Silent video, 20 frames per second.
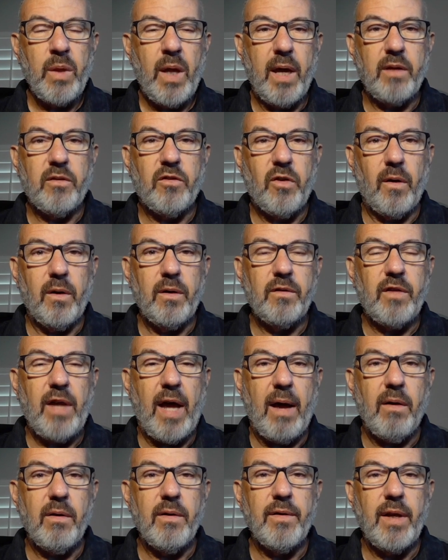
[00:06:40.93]
It turns
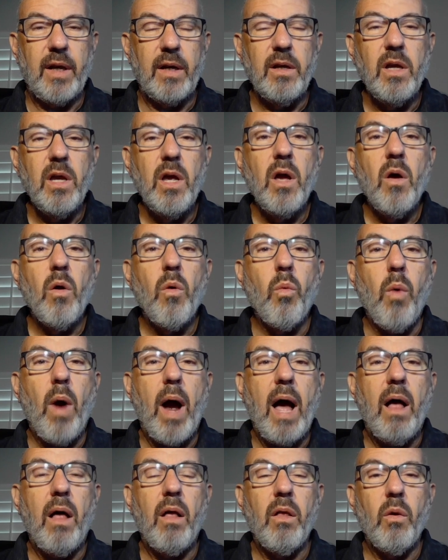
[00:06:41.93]
out that
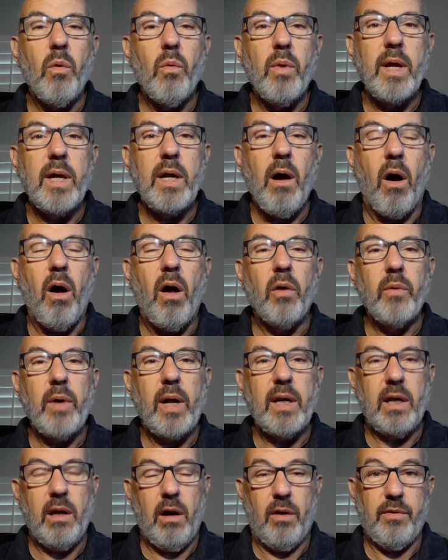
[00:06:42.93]
while we
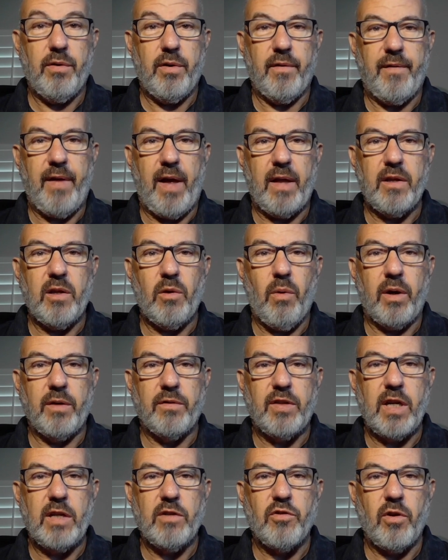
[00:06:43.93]
already undervalue our
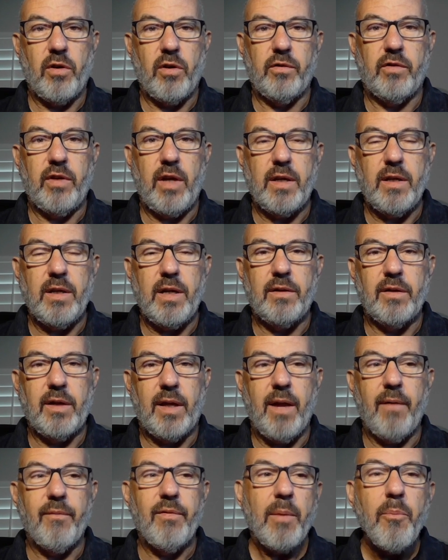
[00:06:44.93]
teachers and need to
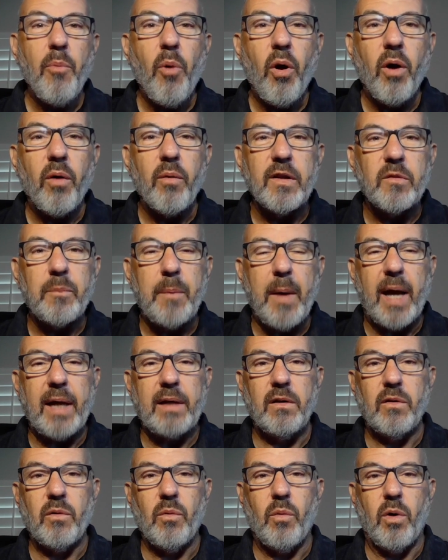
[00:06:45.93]
give them more
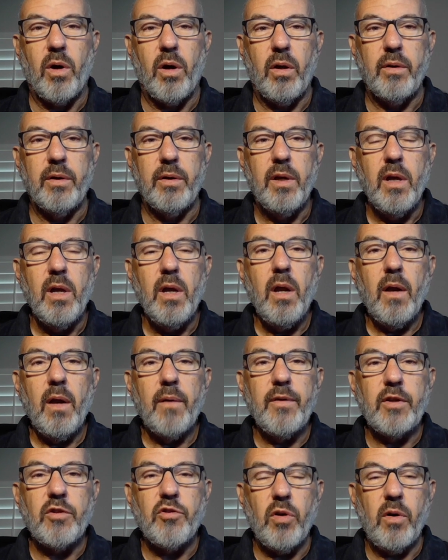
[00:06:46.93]
respect in the world,
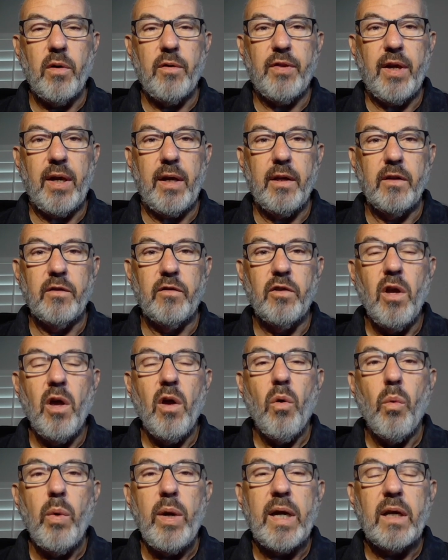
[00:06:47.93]
the truth is
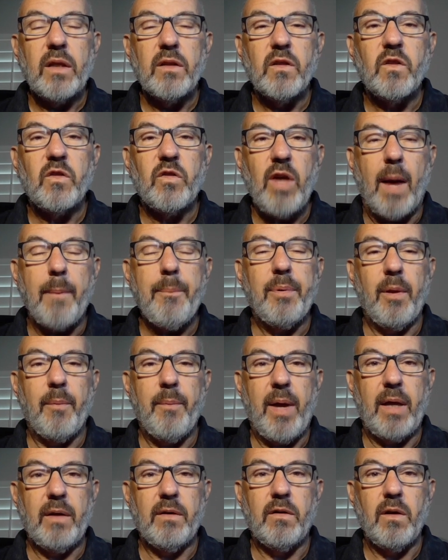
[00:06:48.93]
we can
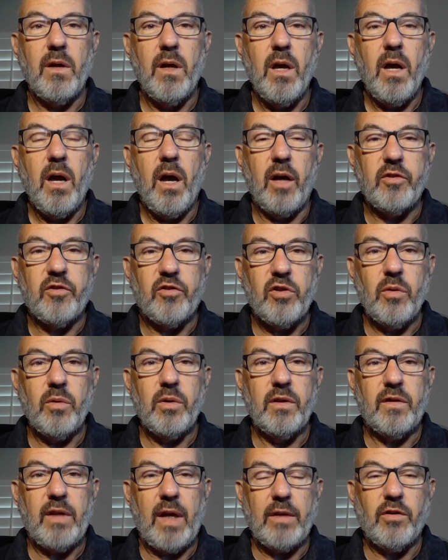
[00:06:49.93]
supplement a
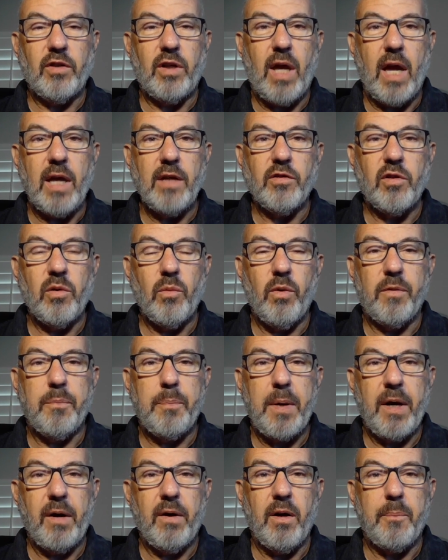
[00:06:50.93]
student's education with
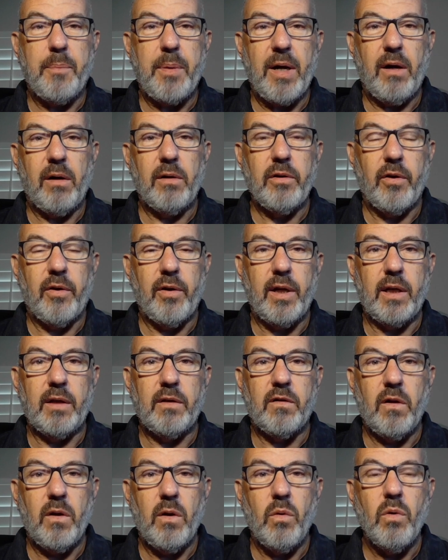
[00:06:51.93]
peer-to-peer
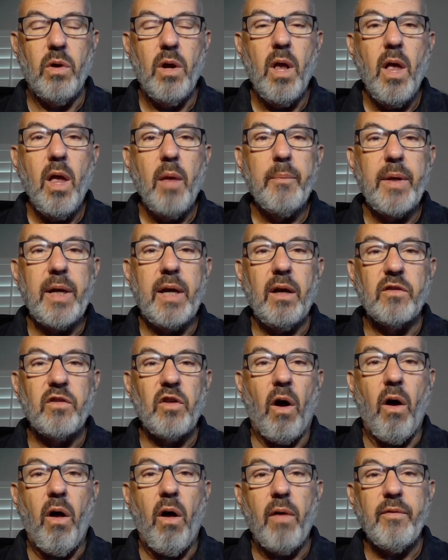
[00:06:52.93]
learning too, because
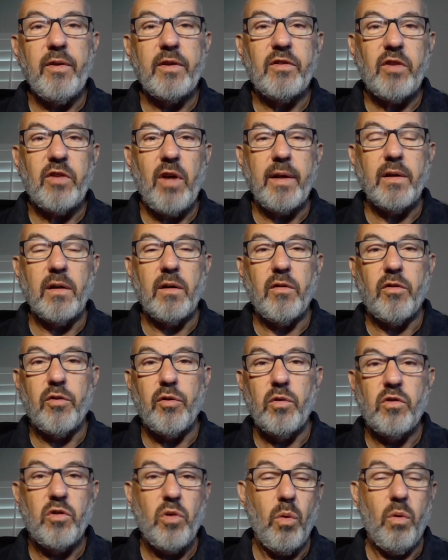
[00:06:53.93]
all of a sudden
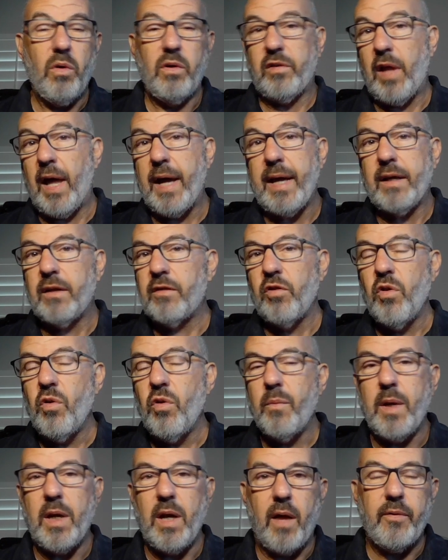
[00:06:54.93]
through tools like
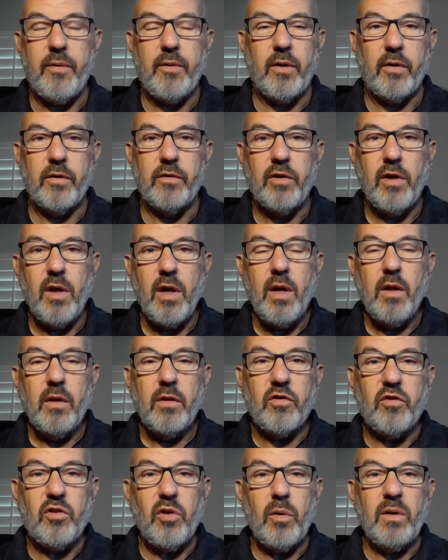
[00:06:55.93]
Zoom and others,
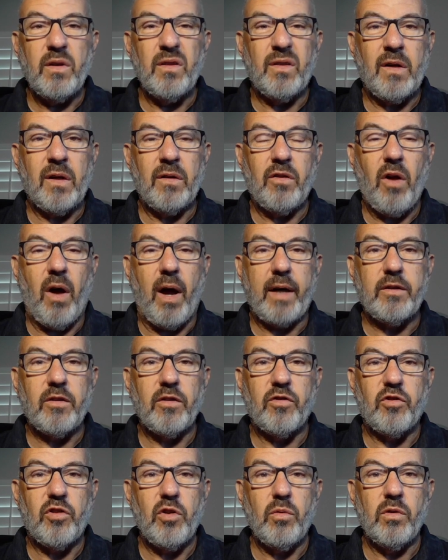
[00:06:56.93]
students can talk to
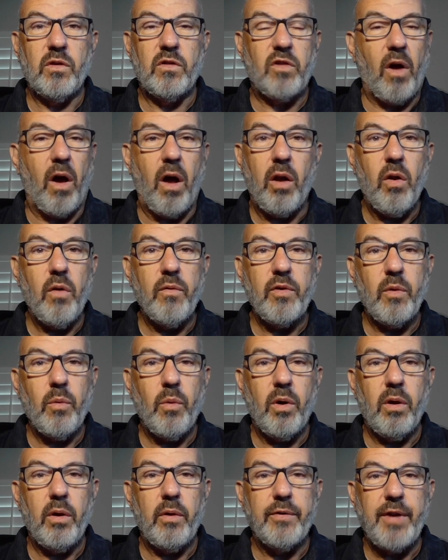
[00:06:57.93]
students all over the
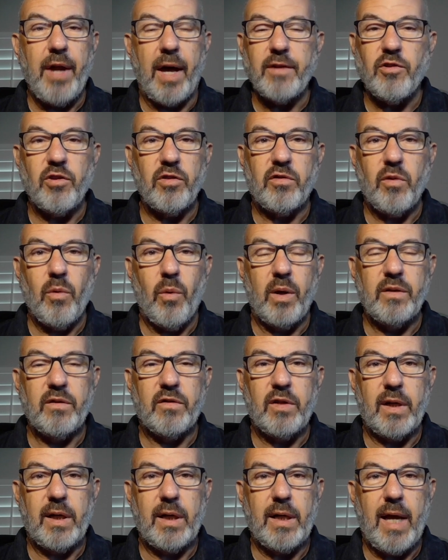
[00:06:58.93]
world, not just the one
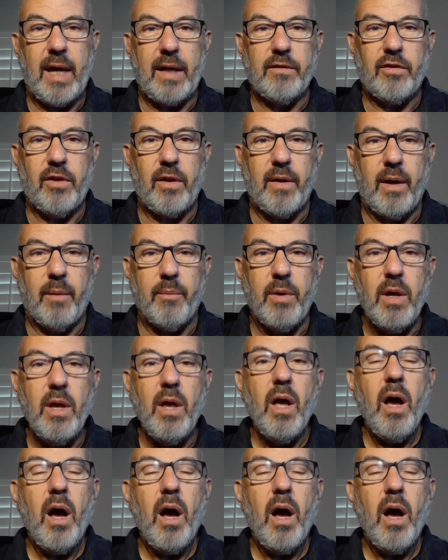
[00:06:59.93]
sitting next to them.